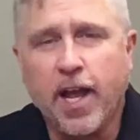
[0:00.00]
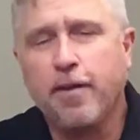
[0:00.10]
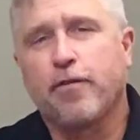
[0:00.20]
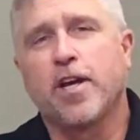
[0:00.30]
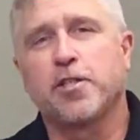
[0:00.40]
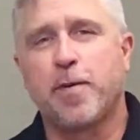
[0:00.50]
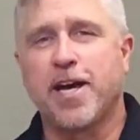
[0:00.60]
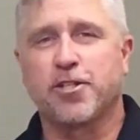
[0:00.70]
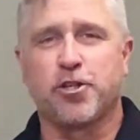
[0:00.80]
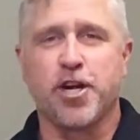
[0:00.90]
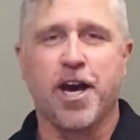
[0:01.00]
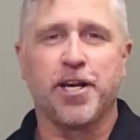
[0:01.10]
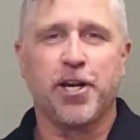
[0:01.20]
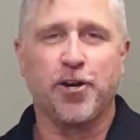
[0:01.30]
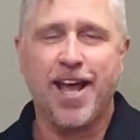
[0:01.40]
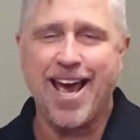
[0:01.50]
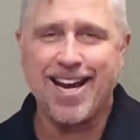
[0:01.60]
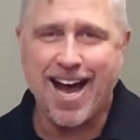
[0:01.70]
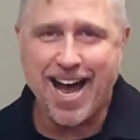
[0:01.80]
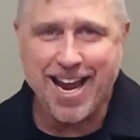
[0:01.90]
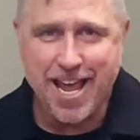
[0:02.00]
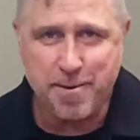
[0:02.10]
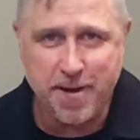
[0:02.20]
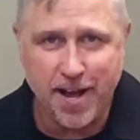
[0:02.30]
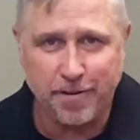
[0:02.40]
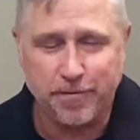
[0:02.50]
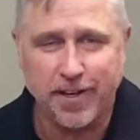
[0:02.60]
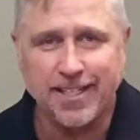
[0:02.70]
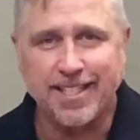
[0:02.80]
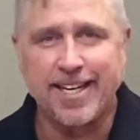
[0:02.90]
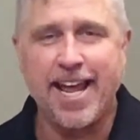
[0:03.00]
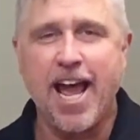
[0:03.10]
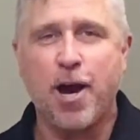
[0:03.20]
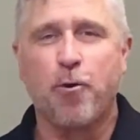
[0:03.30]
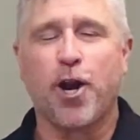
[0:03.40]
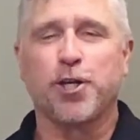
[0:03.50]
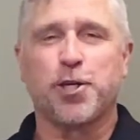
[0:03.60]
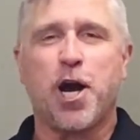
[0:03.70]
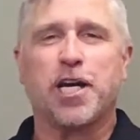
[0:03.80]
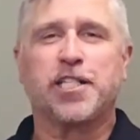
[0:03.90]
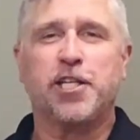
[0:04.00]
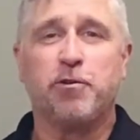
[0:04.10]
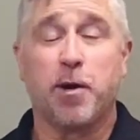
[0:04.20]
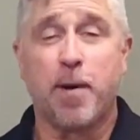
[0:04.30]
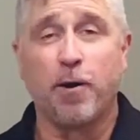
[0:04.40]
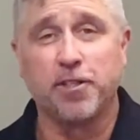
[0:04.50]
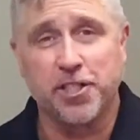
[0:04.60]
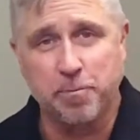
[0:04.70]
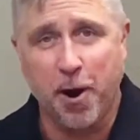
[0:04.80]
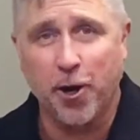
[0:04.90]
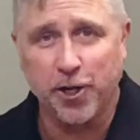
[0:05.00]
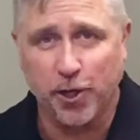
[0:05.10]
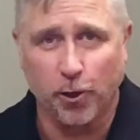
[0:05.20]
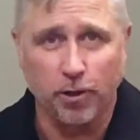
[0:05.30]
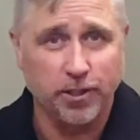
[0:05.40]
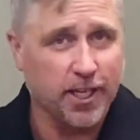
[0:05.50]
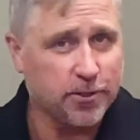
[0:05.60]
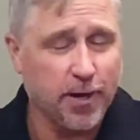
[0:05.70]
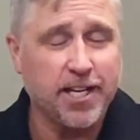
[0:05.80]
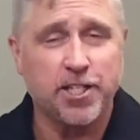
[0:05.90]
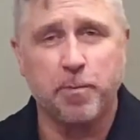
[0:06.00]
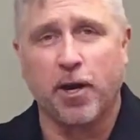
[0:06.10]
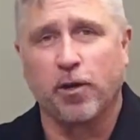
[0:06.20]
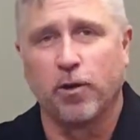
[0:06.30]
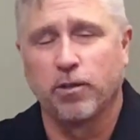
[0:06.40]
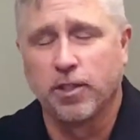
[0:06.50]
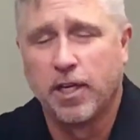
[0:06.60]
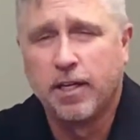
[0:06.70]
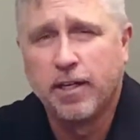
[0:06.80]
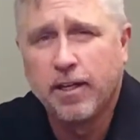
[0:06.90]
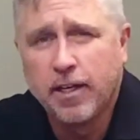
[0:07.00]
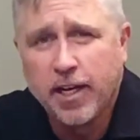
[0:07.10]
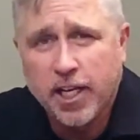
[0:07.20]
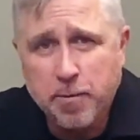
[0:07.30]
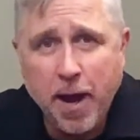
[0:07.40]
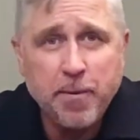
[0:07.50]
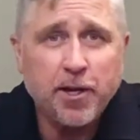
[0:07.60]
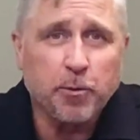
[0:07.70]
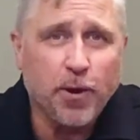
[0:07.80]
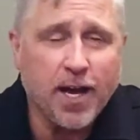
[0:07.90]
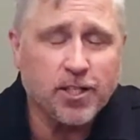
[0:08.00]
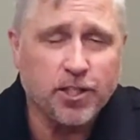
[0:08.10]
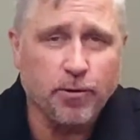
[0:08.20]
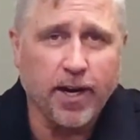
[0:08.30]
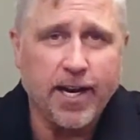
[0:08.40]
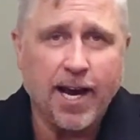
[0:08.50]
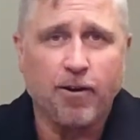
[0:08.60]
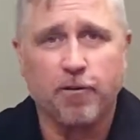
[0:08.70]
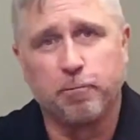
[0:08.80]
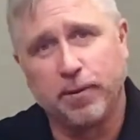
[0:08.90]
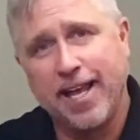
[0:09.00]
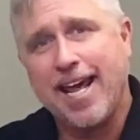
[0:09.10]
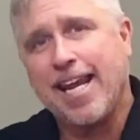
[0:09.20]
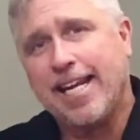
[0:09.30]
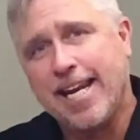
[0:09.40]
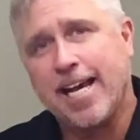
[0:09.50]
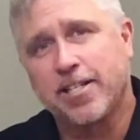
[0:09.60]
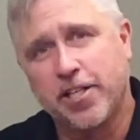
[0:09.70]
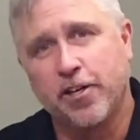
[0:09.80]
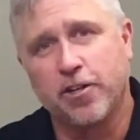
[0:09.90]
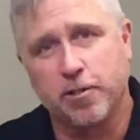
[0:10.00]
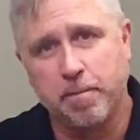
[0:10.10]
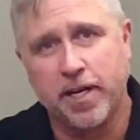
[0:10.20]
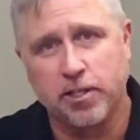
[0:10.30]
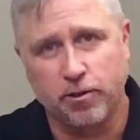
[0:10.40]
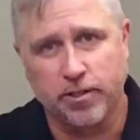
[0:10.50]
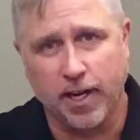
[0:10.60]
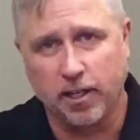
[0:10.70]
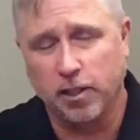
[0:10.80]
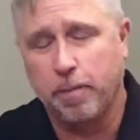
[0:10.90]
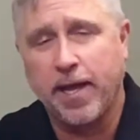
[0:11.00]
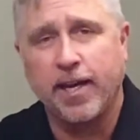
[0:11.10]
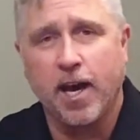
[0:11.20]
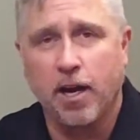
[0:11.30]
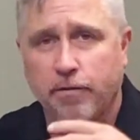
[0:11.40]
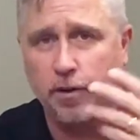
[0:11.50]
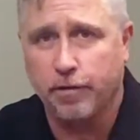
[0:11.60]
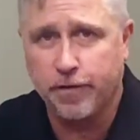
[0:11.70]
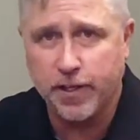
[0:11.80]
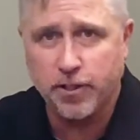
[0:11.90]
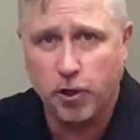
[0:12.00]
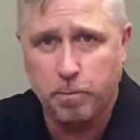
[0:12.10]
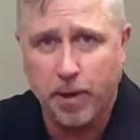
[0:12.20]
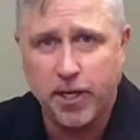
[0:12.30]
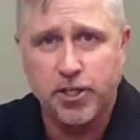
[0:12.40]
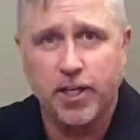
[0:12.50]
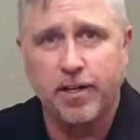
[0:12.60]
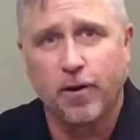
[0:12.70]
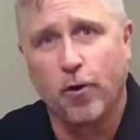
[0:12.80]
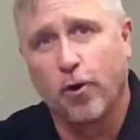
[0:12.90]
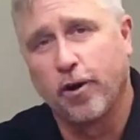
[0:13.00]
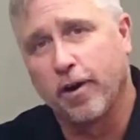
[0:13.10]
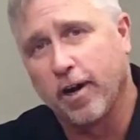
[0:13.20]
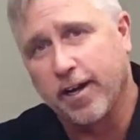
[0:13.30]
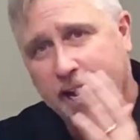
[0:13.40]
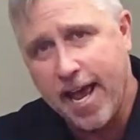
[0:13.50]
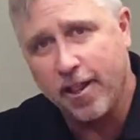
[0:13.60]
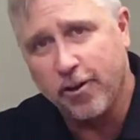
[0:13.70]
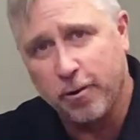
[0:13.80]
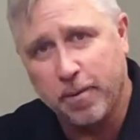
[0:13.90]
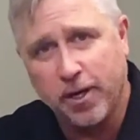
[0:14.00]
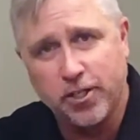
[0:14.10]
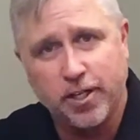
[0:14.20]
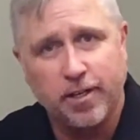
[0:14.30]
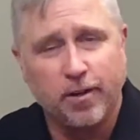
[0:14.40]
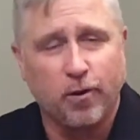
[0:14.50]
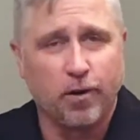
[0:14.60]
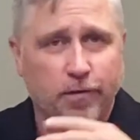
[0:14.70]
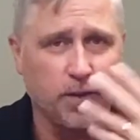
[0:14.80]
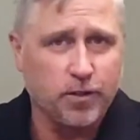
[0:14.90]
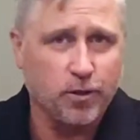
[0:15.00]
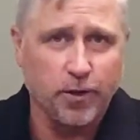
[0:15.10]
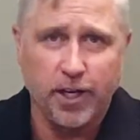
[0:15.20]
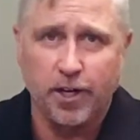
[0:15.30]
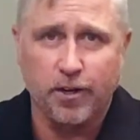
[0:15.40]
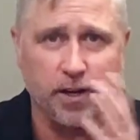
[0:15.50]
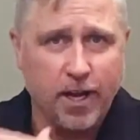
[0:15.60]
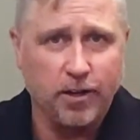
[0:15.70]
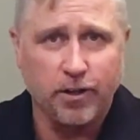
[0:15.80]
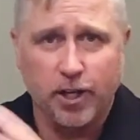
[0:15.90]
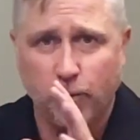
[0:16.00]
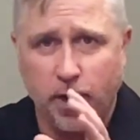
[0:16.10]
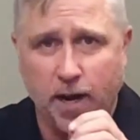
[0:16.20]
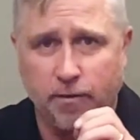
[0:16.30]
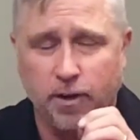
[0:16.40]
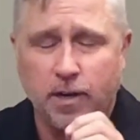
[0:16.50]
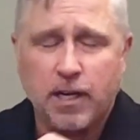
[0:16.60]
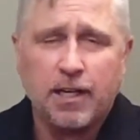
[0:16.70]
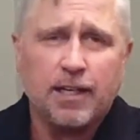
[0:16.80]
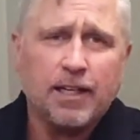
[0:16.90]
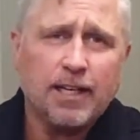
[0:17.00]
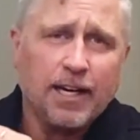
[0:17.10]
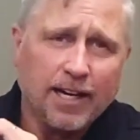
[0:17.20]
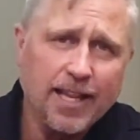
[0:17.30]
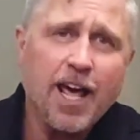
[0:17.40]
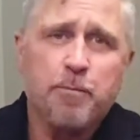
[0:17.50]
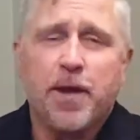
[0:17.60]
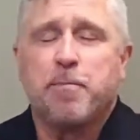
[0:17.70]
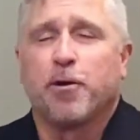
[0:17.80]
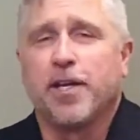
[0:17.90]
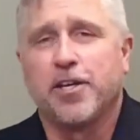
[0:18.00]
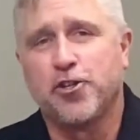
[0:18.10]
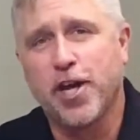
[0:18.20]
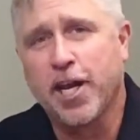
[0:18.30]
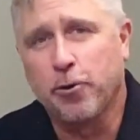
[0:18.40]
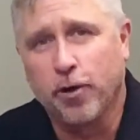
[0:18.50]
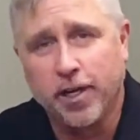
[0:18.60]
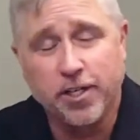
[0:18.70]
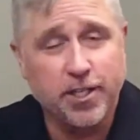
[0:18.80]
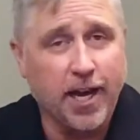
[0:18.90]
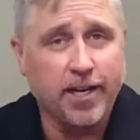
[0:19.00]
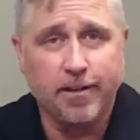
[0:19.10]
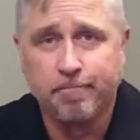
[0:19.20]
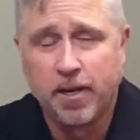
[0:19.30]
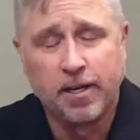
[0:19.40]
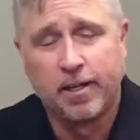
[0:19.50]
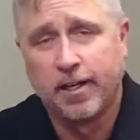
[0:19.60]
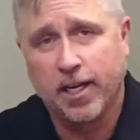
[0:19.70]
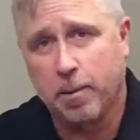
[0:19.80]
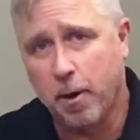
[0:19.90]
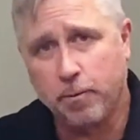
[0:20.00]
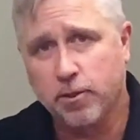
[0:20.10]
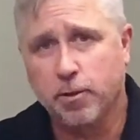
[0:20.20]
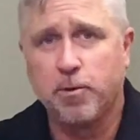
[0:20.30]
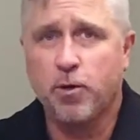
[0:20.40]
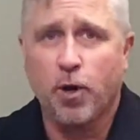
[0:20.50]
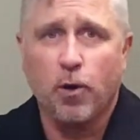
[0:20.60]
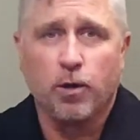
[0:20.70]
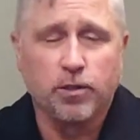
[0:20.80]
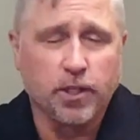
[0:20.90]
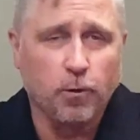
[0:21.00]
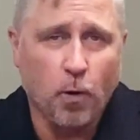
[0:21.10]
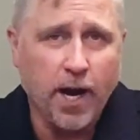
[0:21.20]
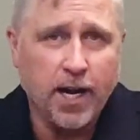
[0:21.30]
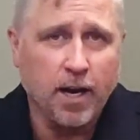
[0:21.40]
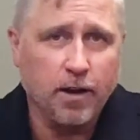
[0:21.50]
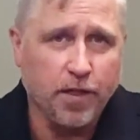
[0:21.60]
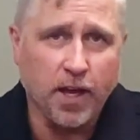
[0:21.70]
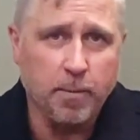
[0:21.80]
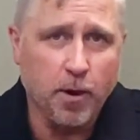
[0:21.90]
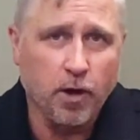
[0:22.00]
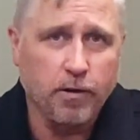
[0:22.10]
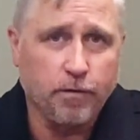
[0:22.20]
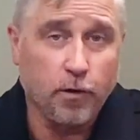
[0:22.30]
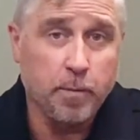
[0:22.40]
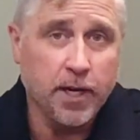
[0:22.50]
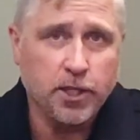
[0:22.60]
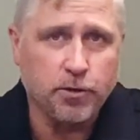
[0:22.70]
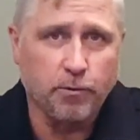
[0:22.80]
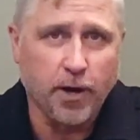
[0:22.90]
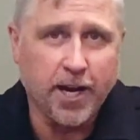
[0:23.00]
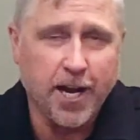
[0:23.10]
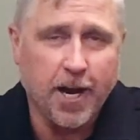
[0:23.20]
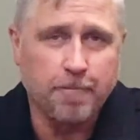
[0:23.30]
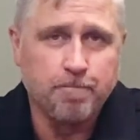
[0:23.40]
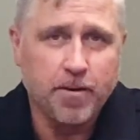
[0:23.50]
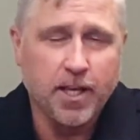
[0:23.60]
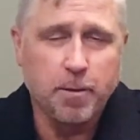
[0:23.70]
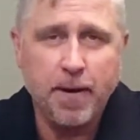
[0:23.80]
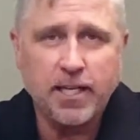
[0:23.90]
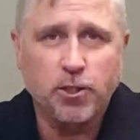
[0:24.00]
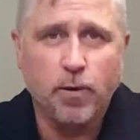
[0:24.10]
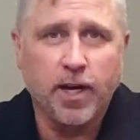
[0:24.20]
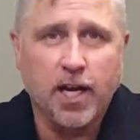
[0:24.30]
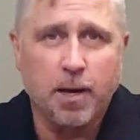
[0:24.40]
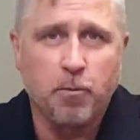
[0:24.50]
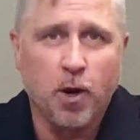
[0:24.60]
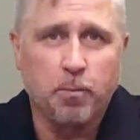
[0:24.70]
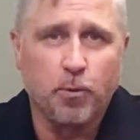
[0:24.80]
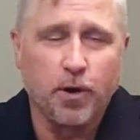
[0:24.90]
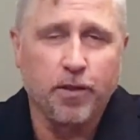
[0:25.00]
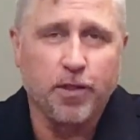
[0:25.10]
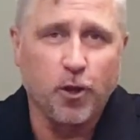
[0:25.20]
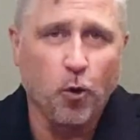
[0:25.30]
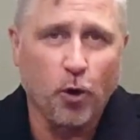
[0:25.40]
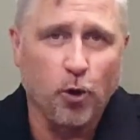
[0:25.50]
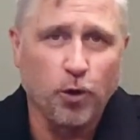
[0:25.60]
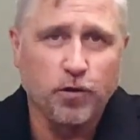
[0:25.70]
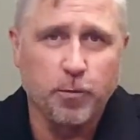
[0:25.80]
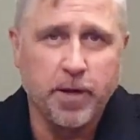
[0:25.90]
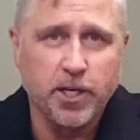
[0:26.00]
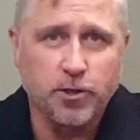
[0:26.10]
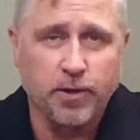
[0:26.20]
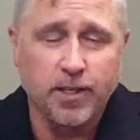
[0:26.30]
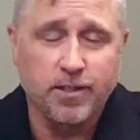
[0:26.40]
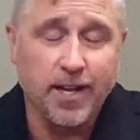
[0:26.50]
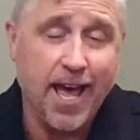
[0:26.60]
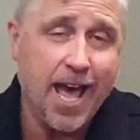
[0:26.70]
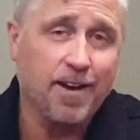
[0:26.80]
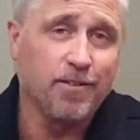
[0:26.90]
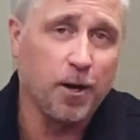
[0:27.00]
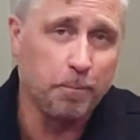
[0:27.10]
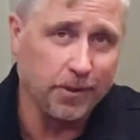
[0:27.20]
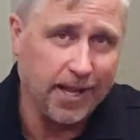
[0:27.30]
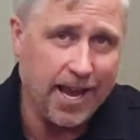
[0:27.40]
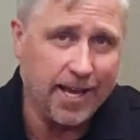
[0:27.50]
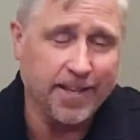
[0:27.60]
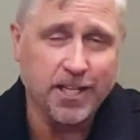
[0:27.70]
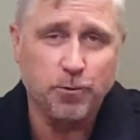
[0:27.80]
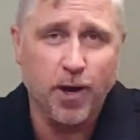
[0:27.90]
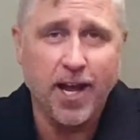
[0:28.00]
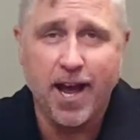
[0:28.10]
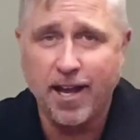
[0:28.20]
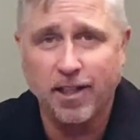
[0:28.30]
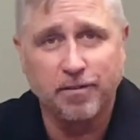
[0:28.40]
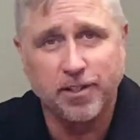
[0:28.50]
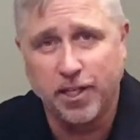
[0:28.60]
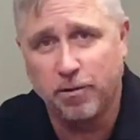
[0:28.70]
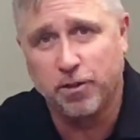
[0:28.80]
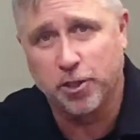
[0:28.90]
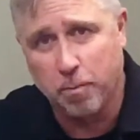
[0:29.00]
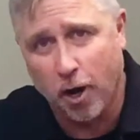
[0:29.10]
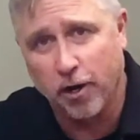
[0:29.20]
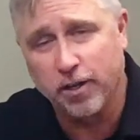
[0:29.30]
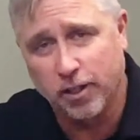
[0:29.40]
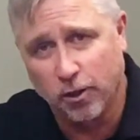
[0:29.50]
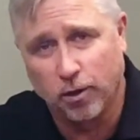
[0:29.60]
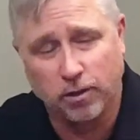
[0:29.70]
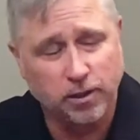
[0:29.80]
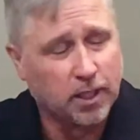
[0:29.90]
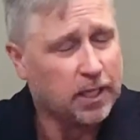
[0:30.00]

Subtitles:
Hey friends, Pastor John here at IMF, and today I want to talk to you about SMART goals. That's right, SMART goals. You might be in the process right now of planning next year's ministry cycle, depending on if you're a fiscal budget or a calendar budget or fiscal year, calendar year, whatever. A lot of people in January decide to come up with some new goals, and why not think about it for ministry right now? And the best way to come up with your goals for ministry is to have a plan. That's why I love to do SMART goals.